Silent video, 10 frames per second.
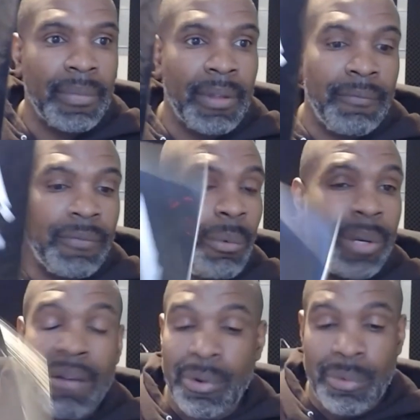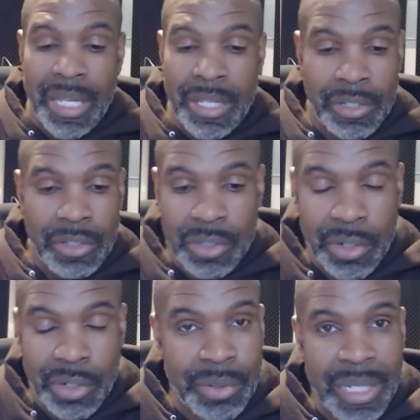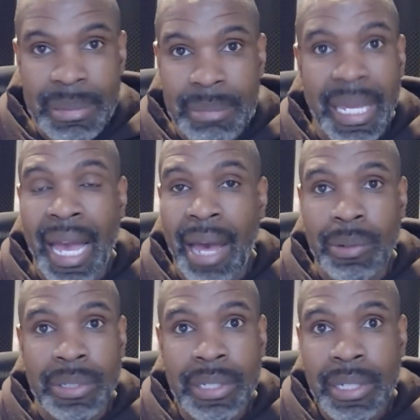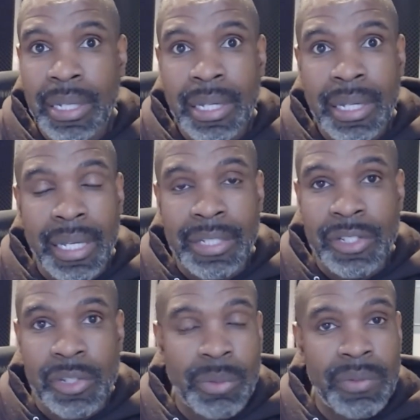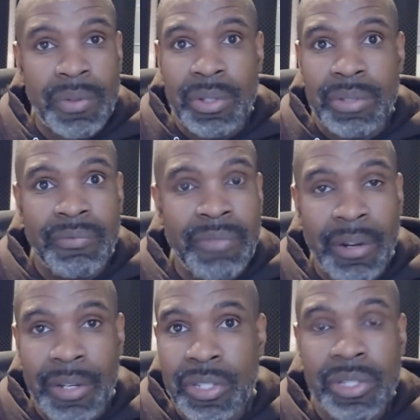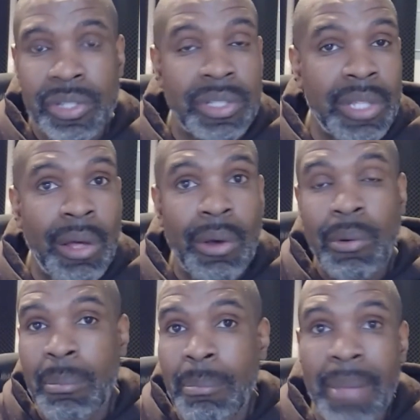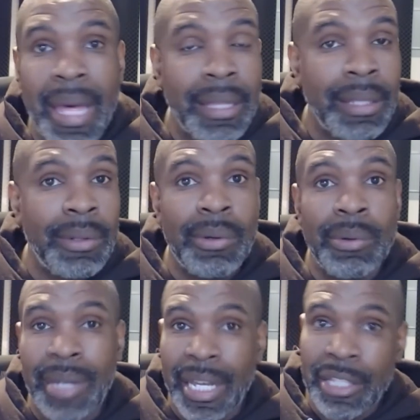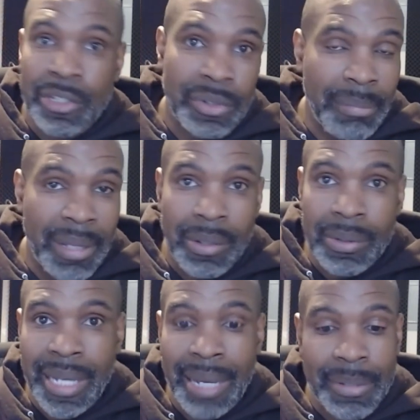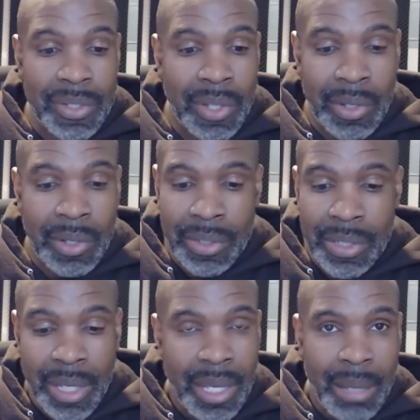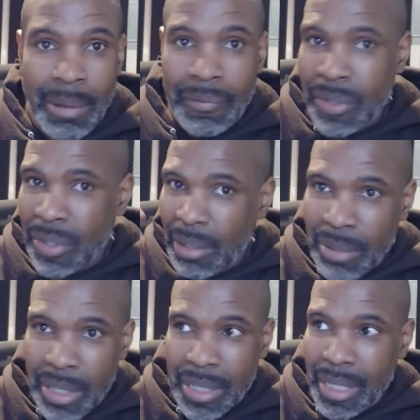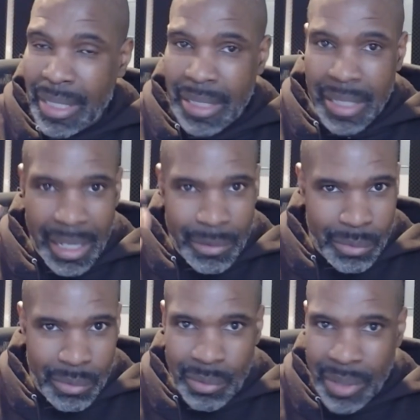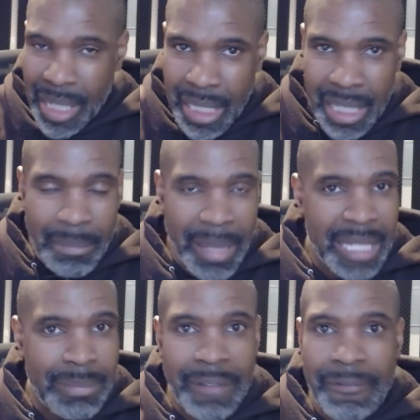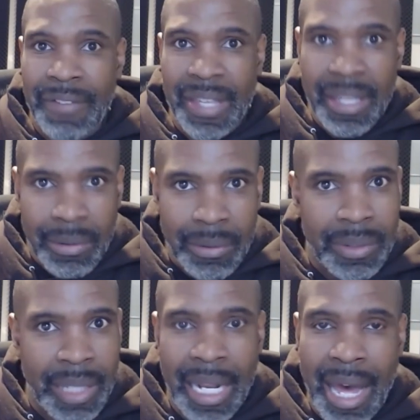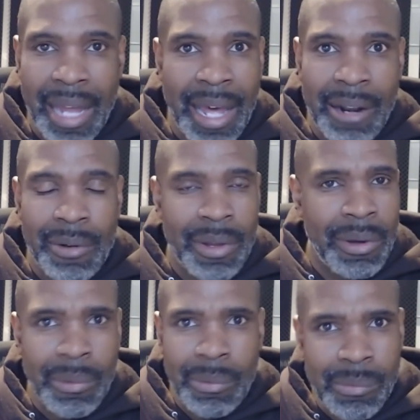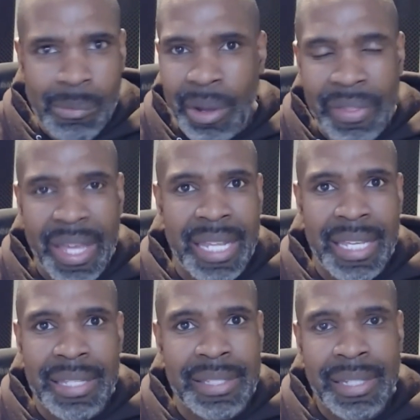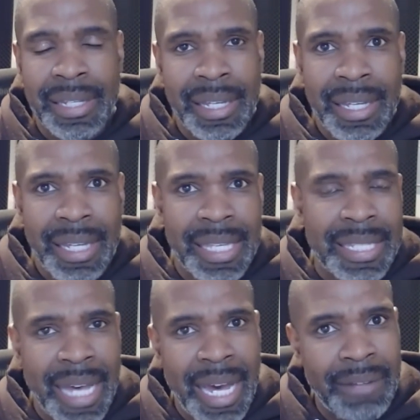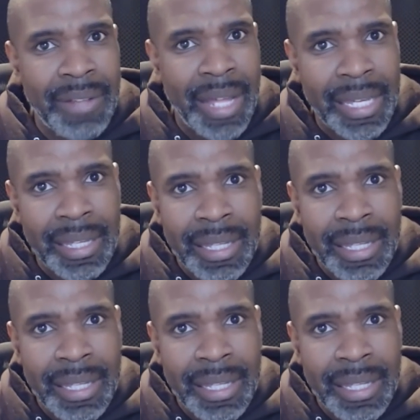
for whatever reason, just creeps me out. It's just one of those very slow, mellow, instrumental type of songs. But for some reason, it really makes me feel. And I don't know what that is. It's kind of like